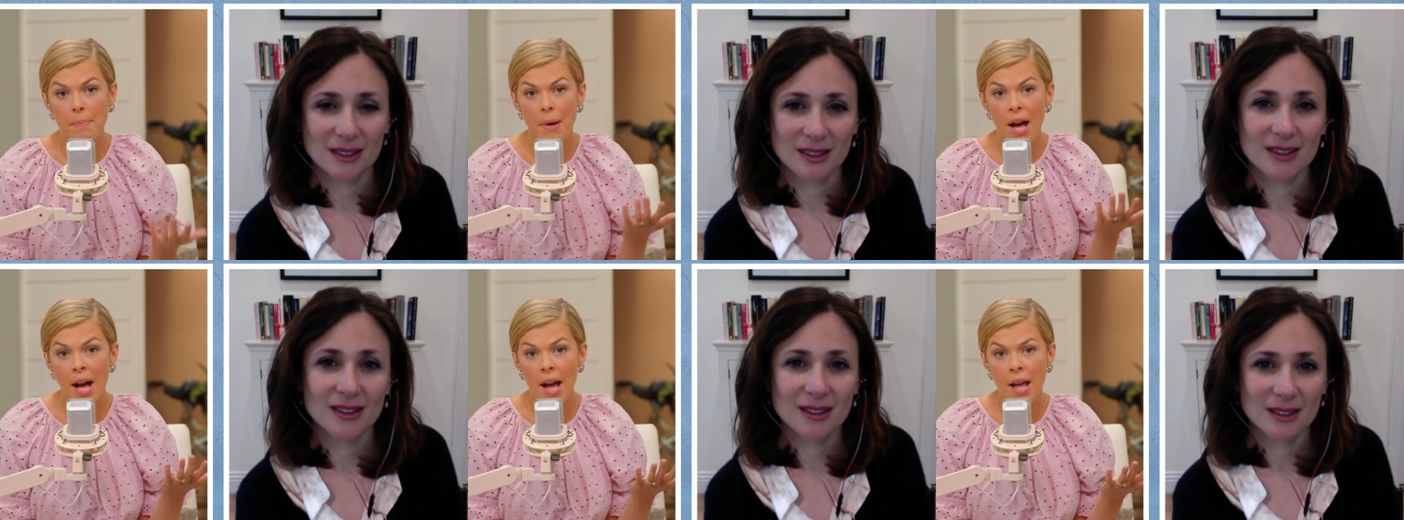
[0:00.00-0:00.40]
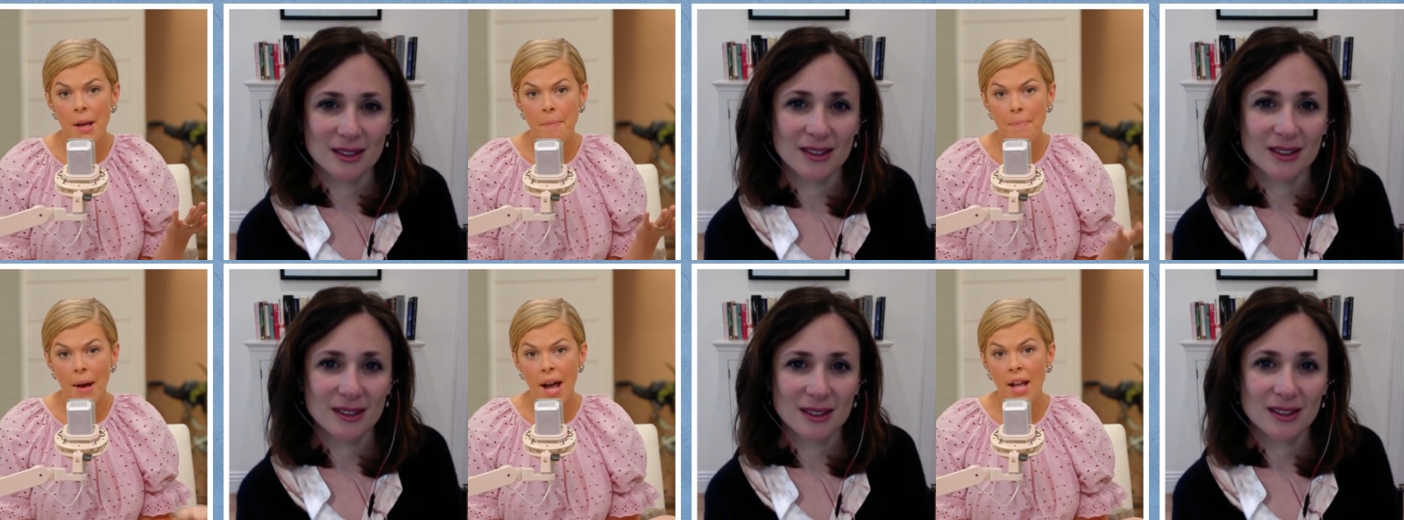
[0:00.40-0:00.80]
Speaker 1: by
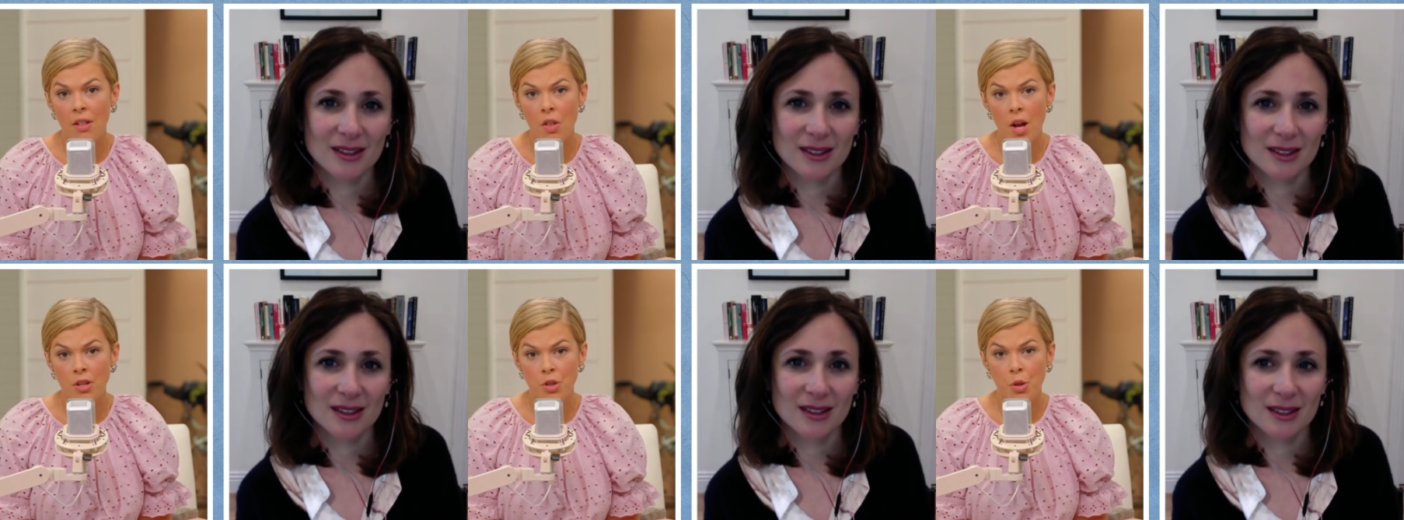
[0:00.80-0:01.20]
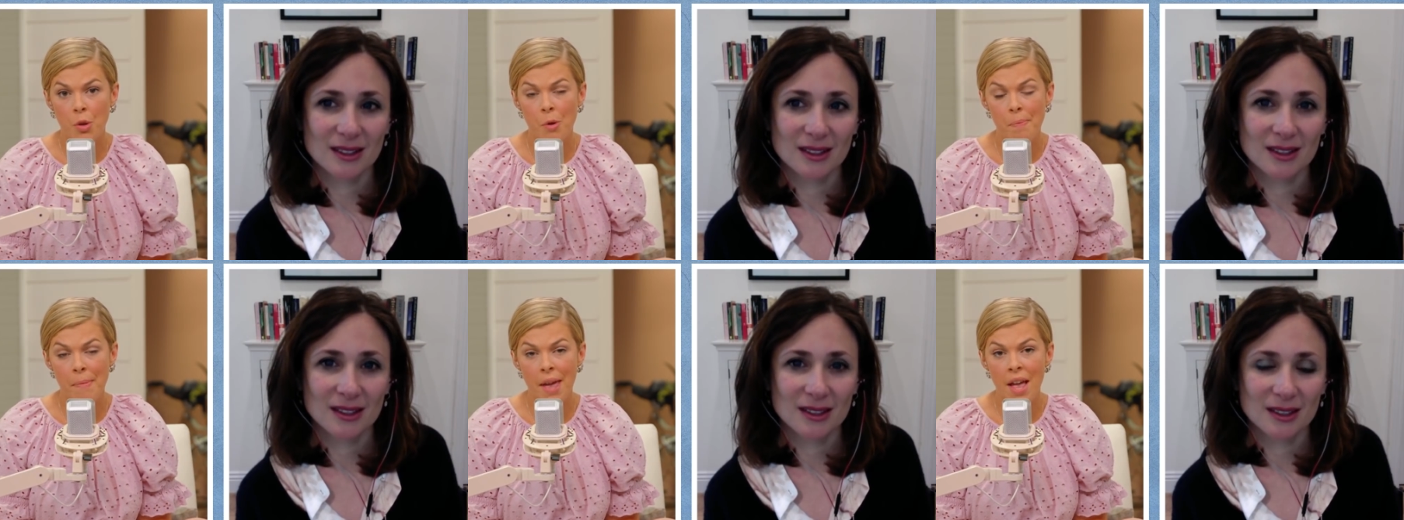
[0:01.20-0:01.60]

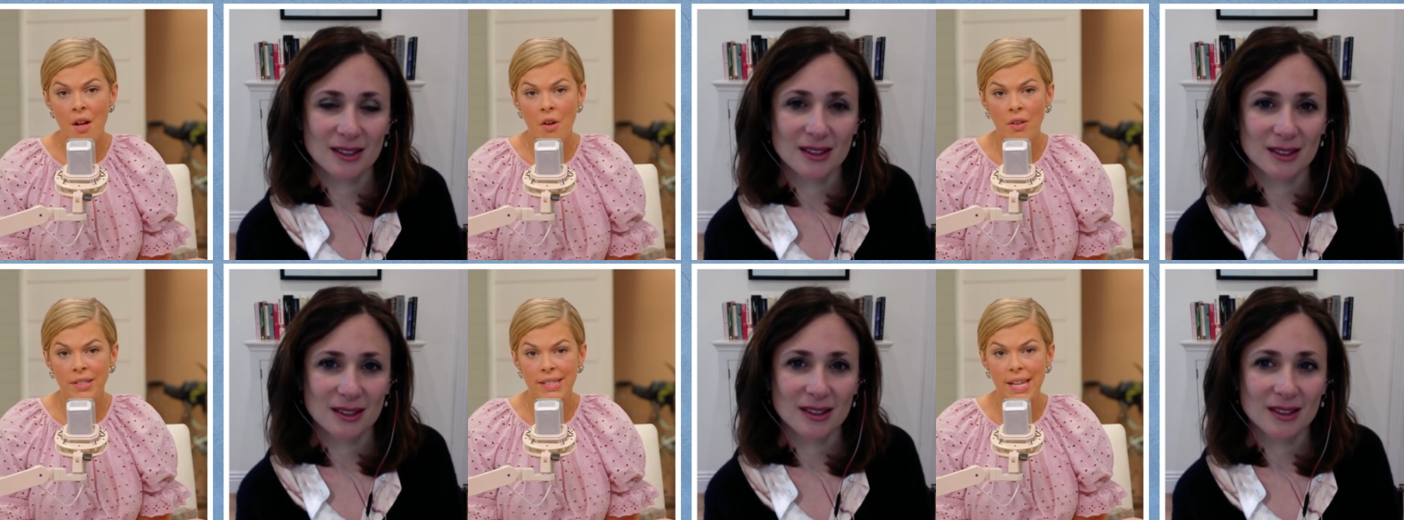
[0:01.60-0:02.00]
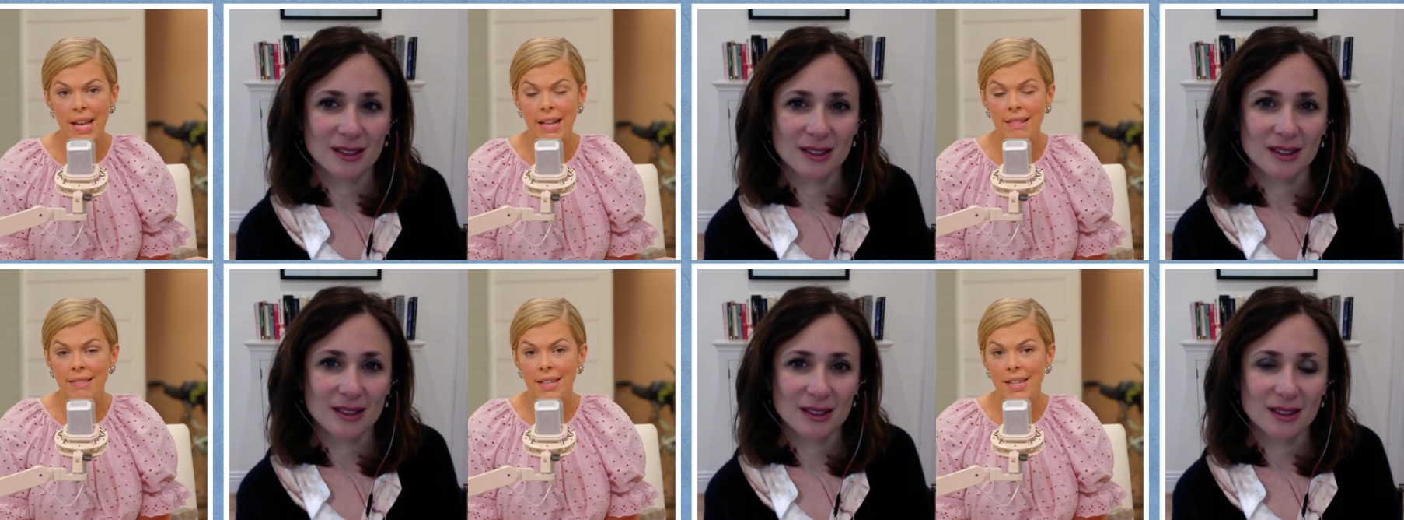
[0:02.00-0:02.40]
biological males
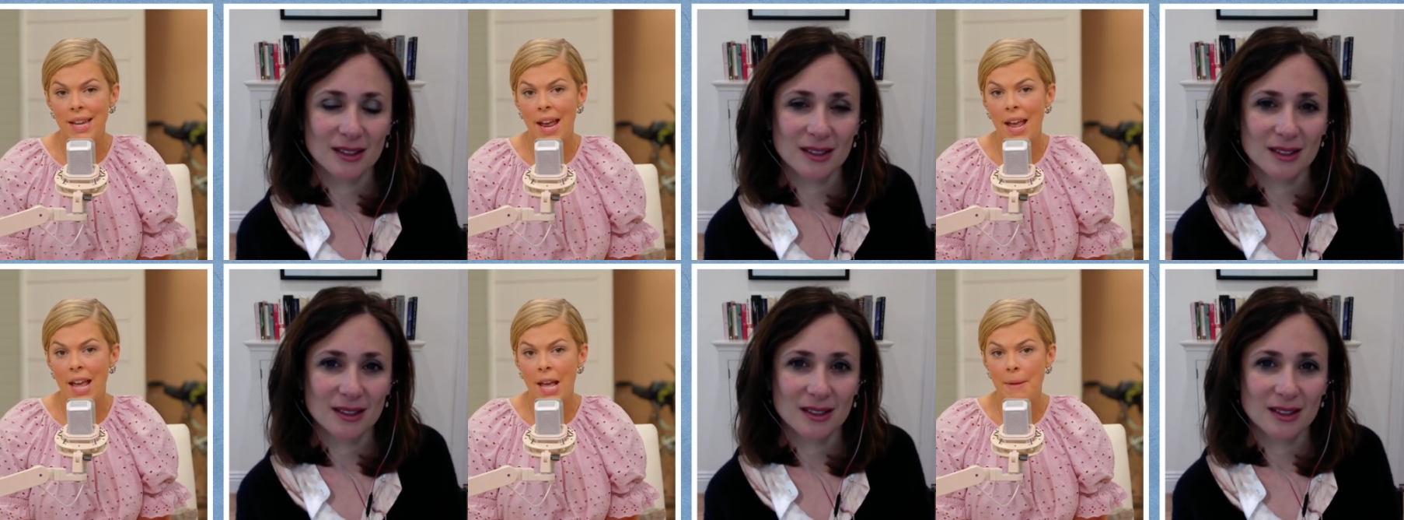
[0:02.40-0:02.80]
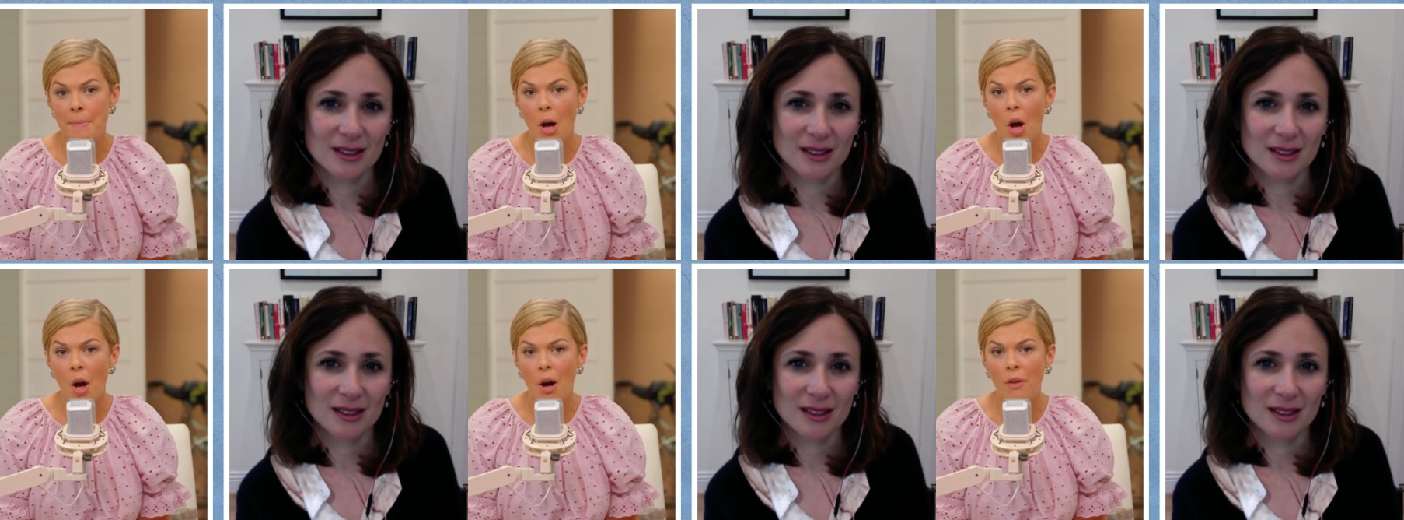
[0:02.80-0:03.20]
in the name
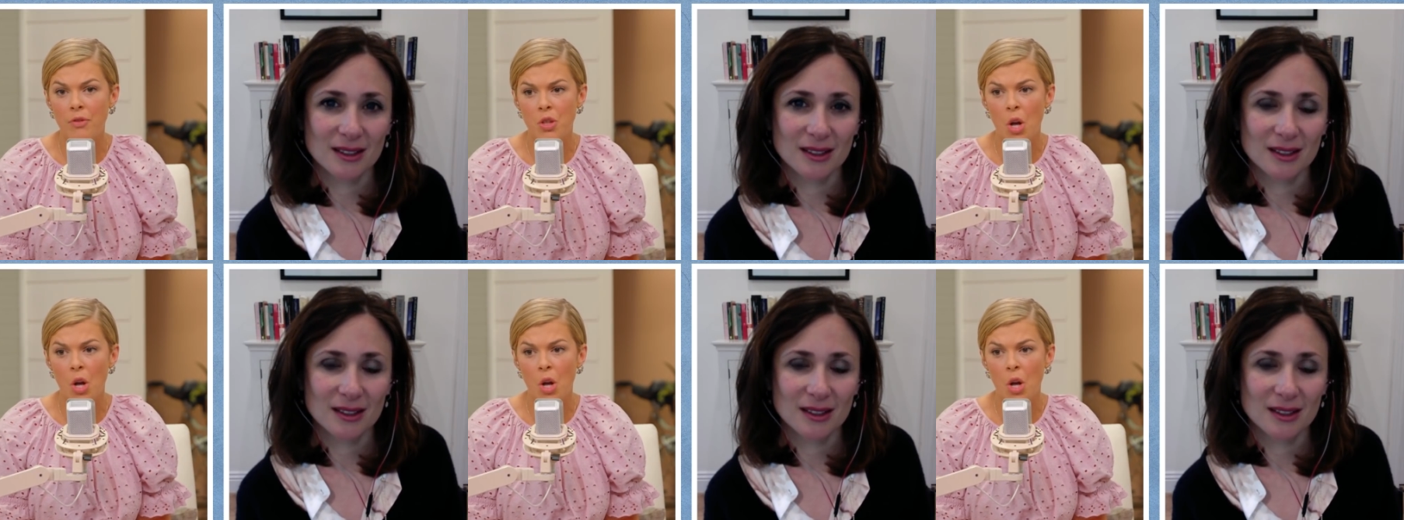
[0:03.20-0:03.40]
of